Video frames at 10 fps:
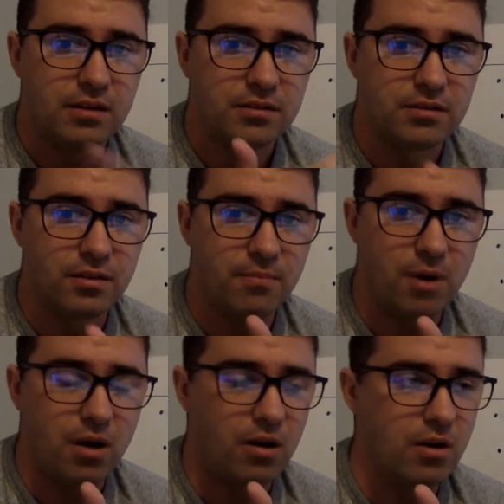
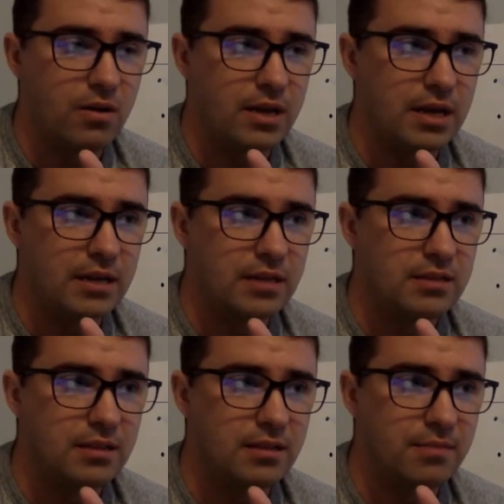Tomorrow
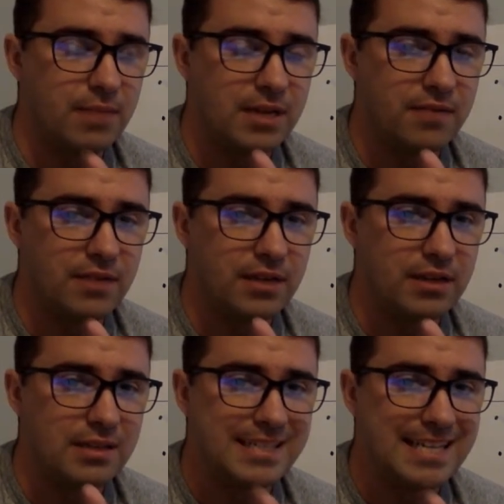is the main event
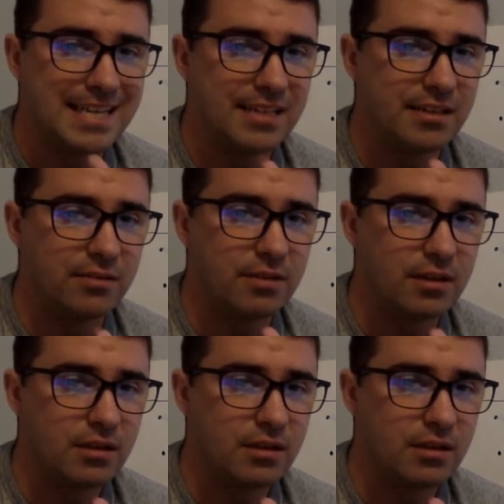continued.